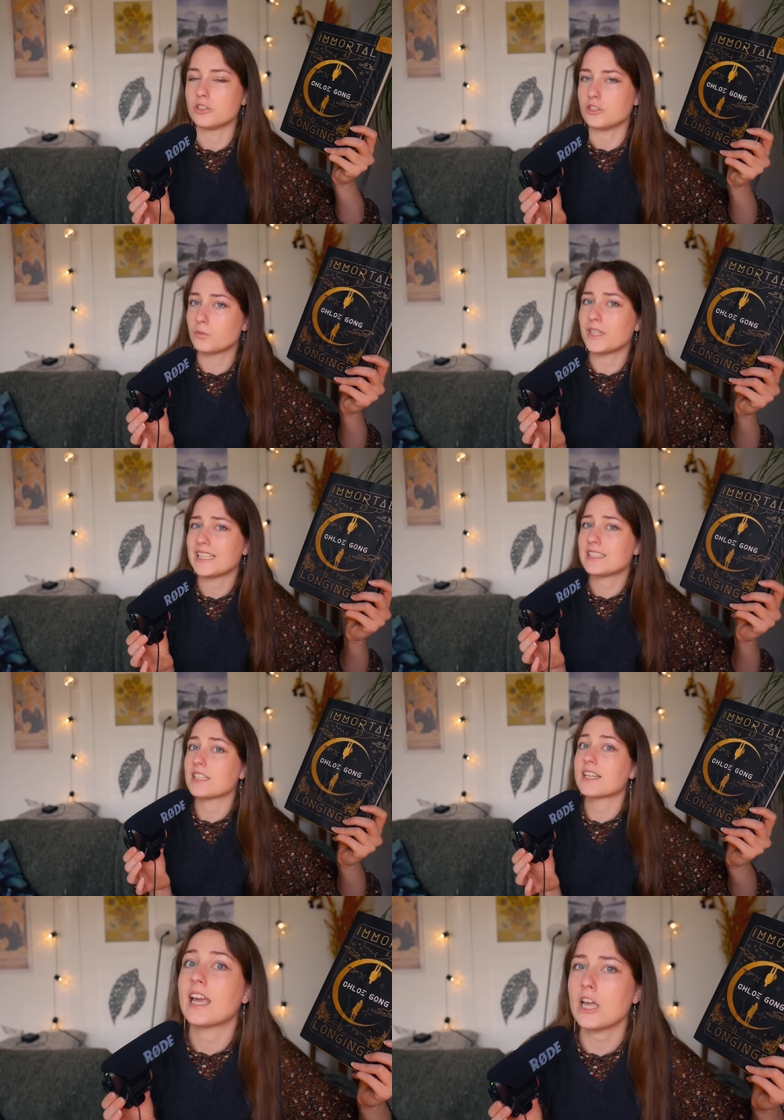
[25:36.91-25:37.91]
She's willing
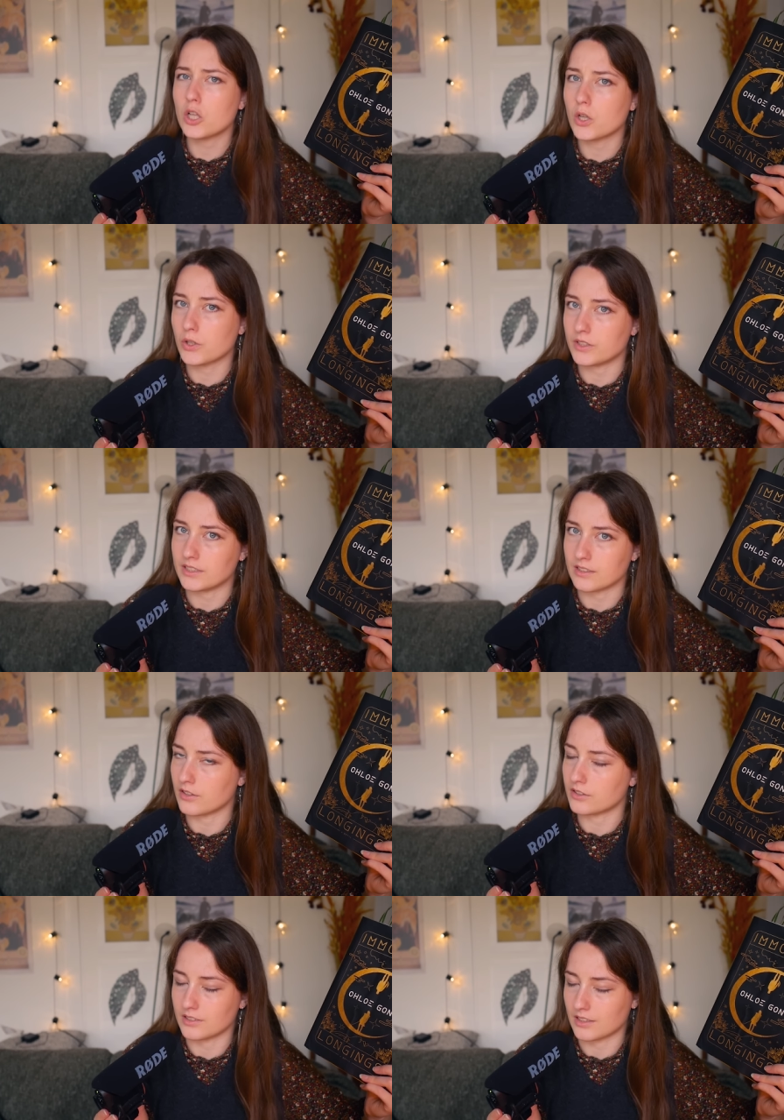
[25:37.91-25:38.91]
to kill all these
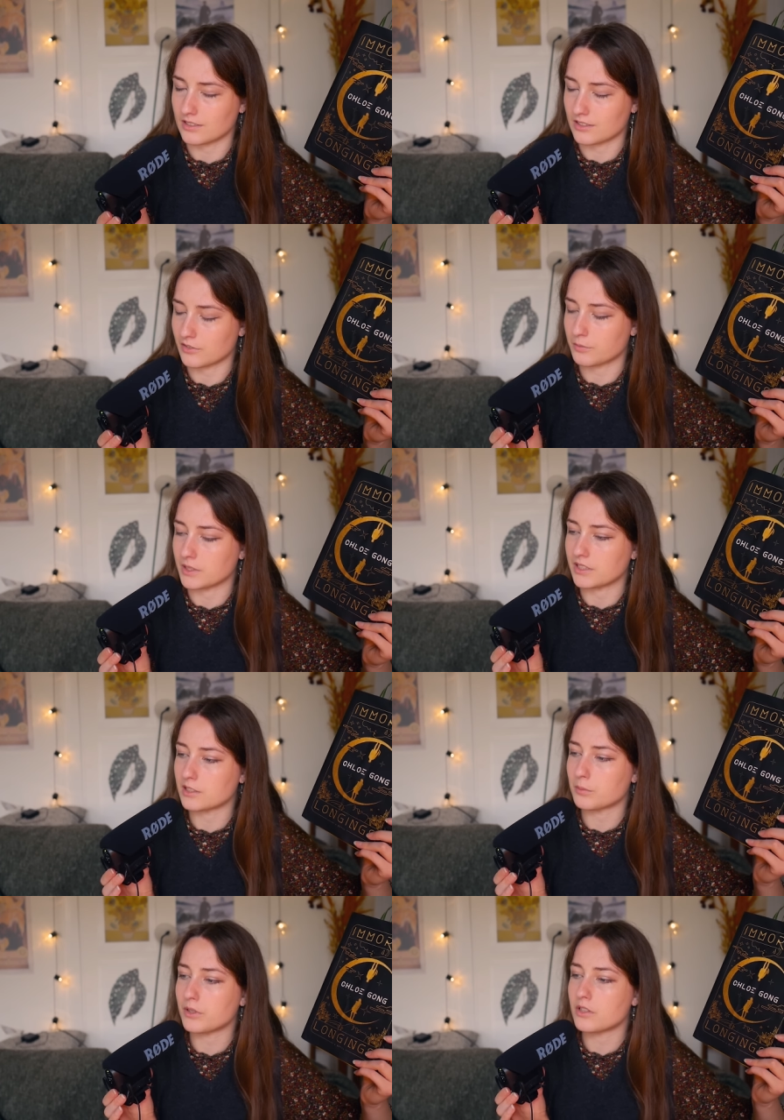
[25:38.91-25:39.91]
other dozens of
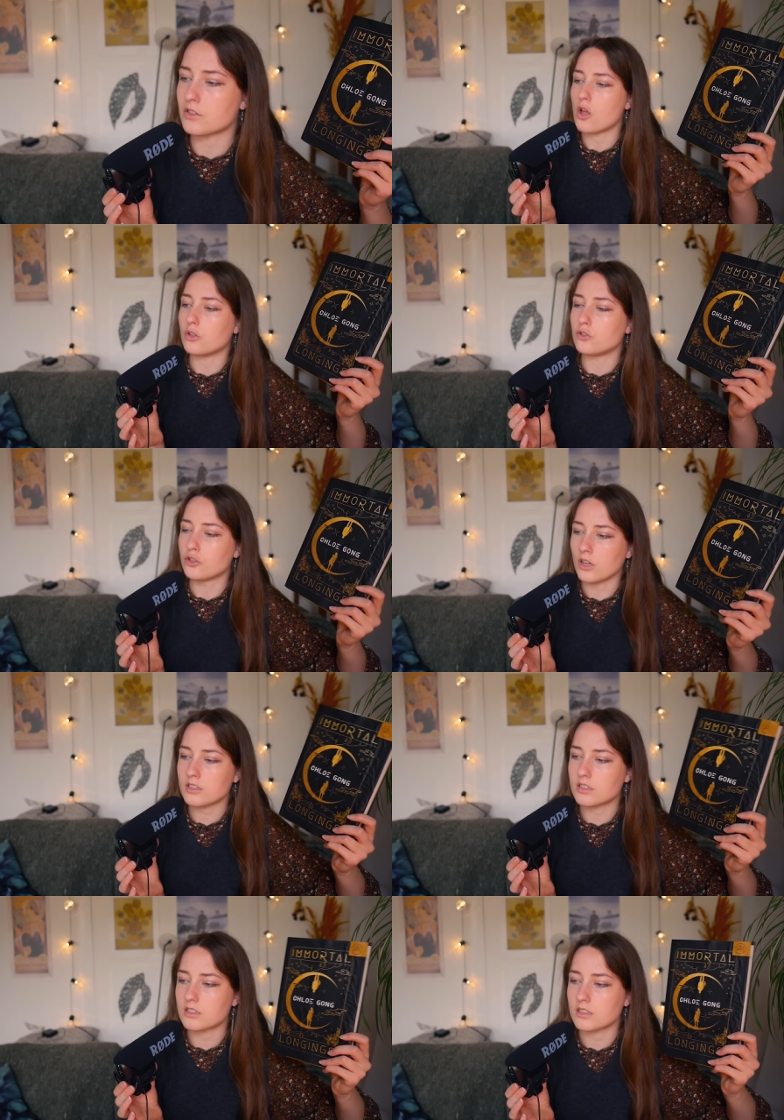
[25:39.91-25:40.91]
participants
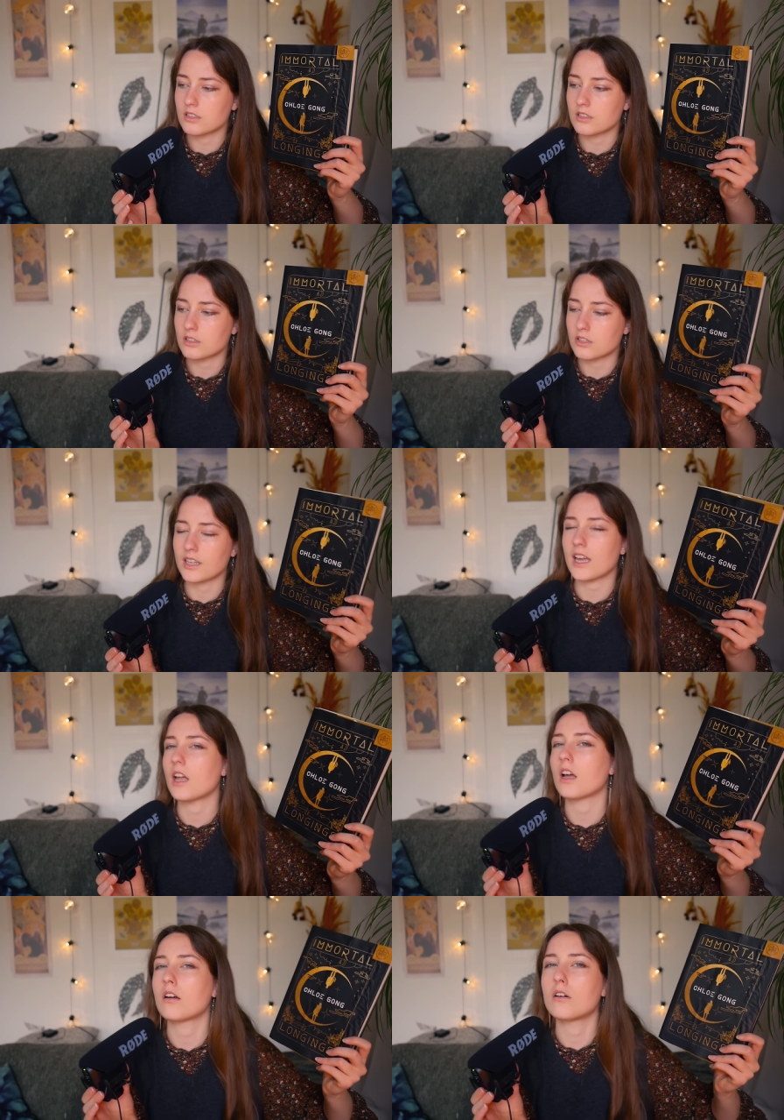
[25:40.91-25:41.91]
just to
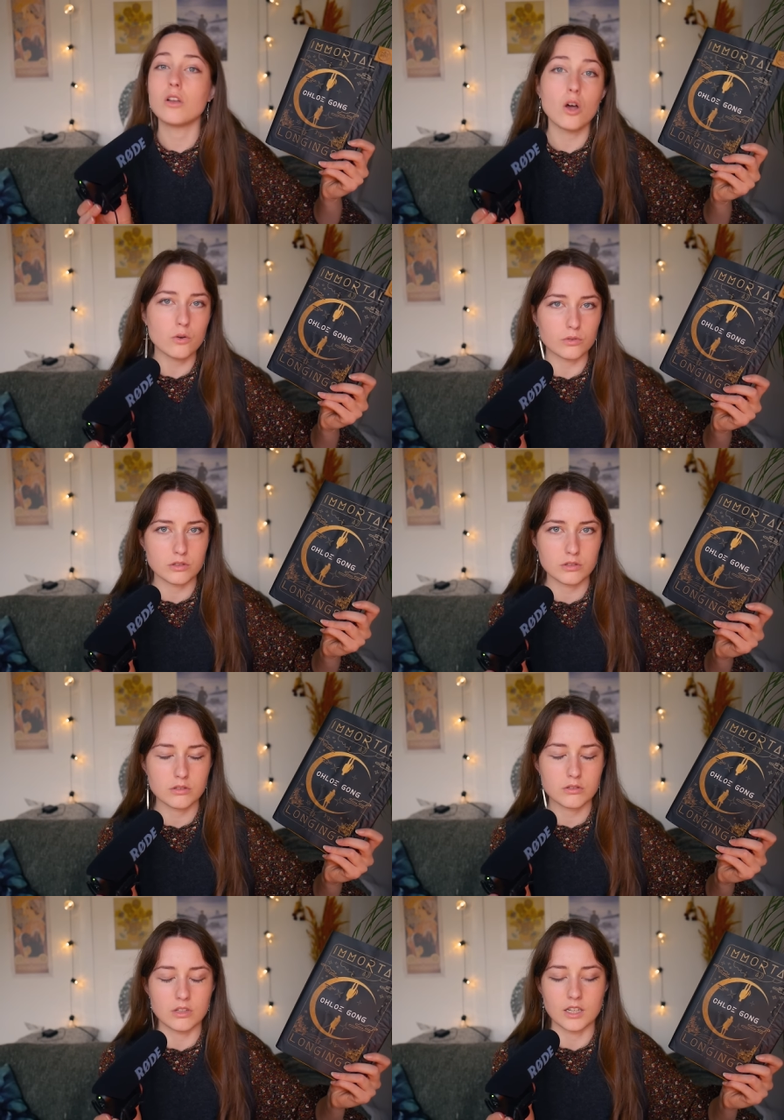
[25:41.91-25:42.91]
get close
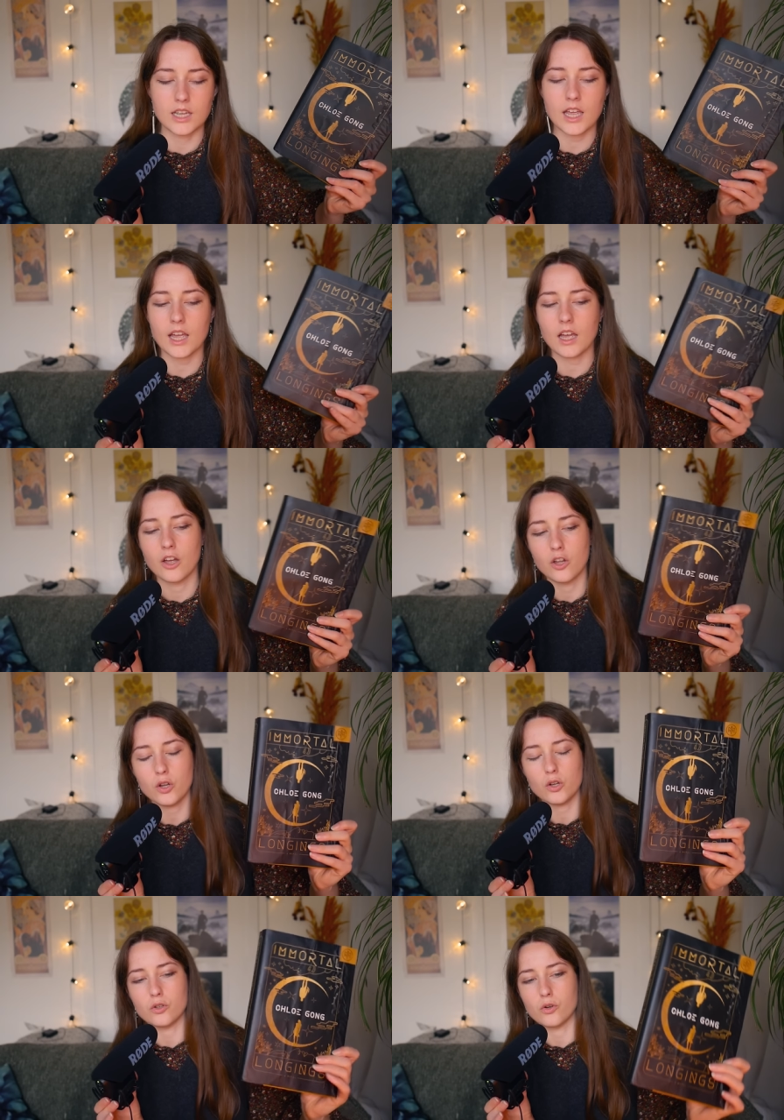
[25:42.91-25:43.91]
to the king
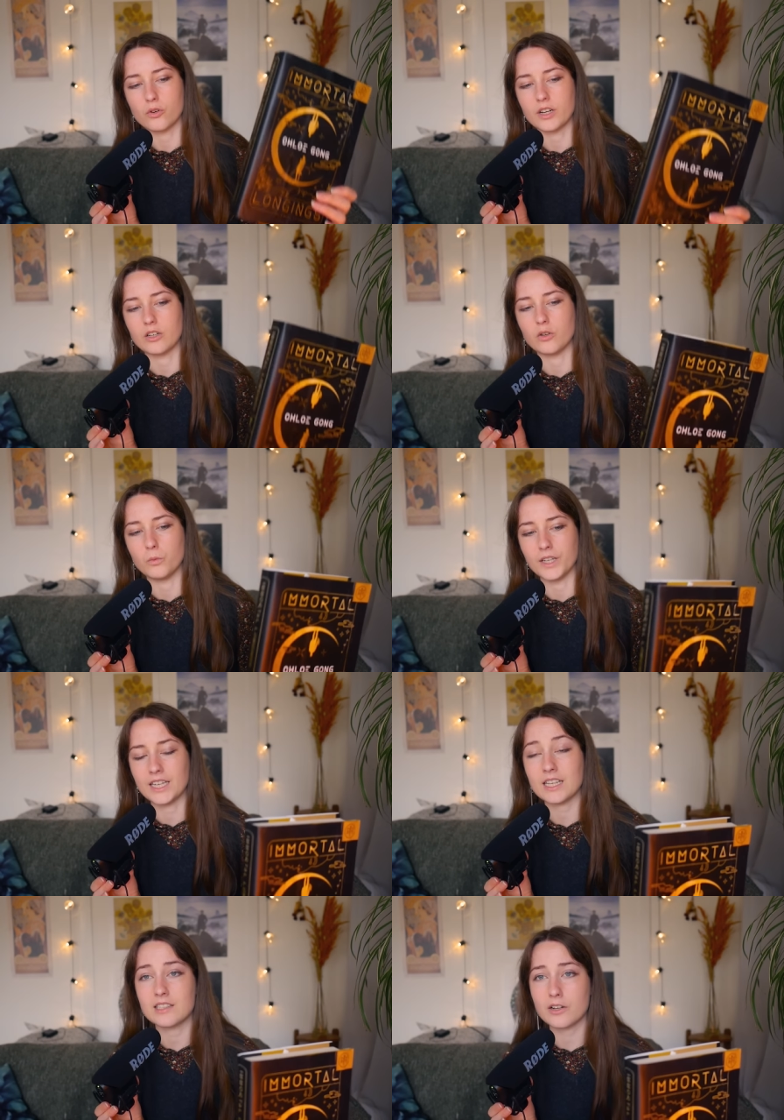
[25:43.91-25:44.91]
during the
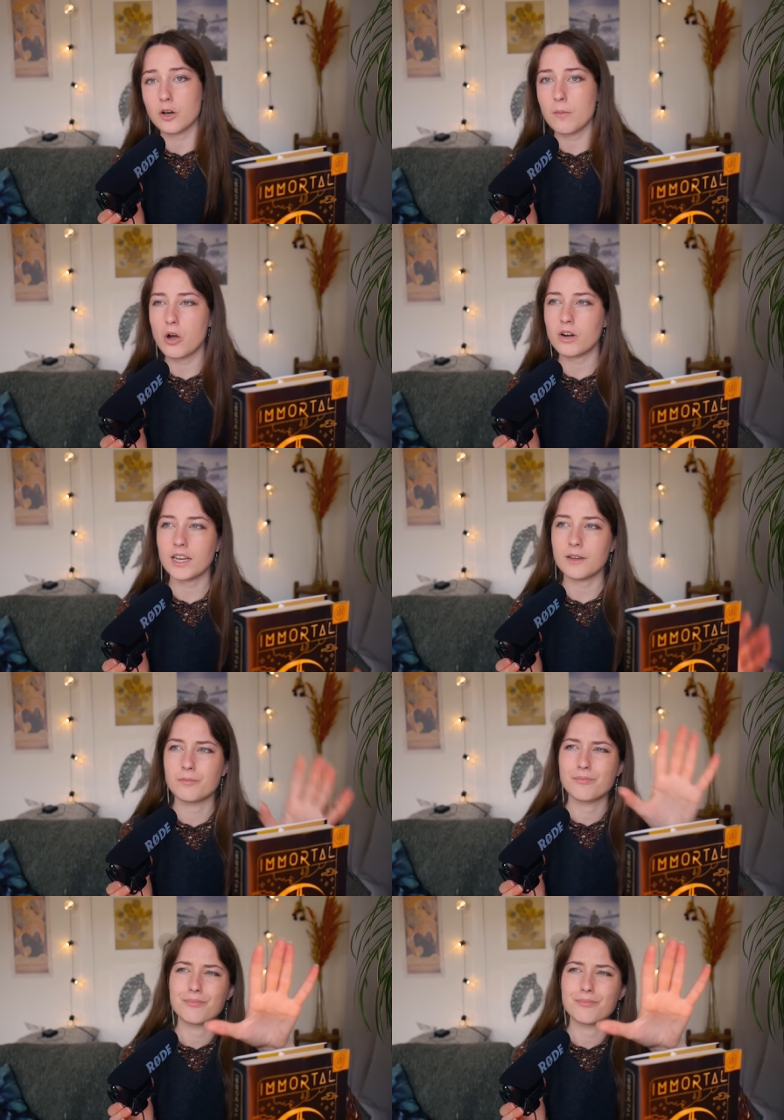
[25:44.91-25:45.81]
winning ceremony.